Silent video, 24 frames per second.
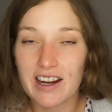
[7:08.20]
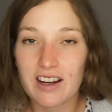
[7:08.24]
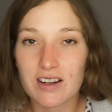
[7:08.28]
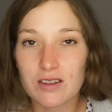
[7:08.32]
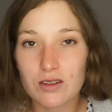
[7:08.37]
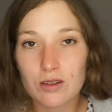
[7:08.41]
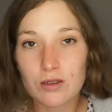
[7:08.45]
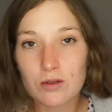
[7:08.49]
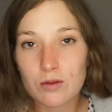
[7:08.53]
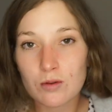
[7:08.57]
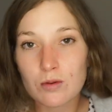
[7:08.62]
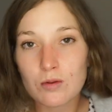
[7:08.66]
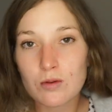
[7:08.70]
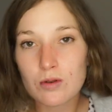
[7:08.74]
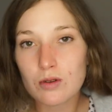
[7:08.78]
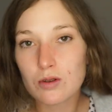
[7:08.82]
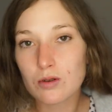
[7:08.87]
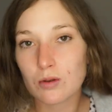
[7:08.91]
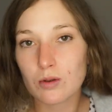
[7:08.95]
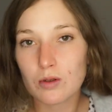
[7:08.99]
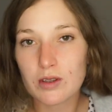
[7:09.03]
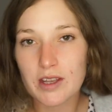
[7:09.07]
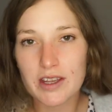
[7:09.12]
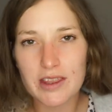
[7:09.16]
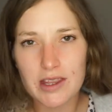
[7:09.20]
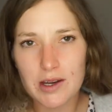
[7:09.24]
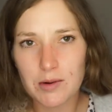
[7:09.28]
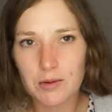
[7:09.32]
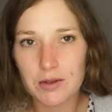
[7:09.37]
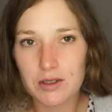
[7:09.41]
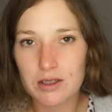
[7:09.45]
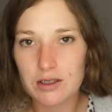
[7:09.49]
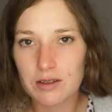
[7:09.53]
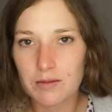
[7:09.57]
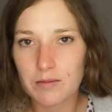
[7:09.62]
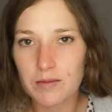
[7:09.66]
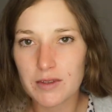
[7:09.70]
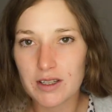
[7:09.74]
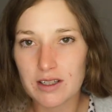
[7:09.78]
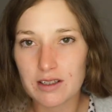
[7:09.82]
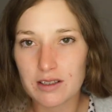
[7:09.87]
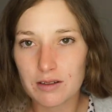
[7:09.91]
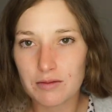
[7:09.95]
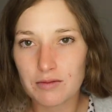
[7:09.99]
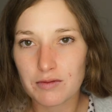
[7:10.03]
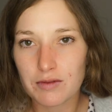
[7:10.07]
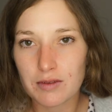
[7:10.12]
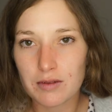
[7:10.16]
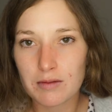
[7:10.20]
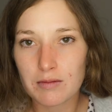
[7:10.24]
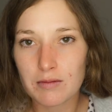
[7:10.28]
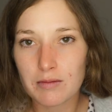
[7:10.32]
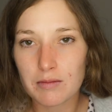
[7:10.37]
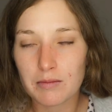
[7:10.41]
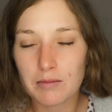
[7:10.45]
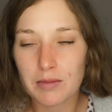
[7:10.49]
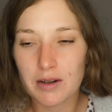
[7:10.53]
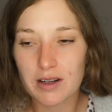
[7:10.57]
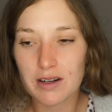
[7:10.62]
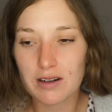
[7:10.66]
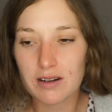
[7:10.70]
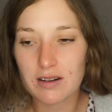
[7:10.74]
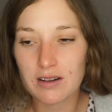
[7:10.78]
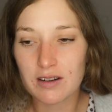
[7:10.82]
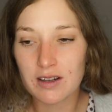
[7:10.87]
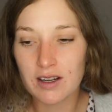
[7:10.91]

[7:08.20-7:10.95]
soon saw that there was something different, but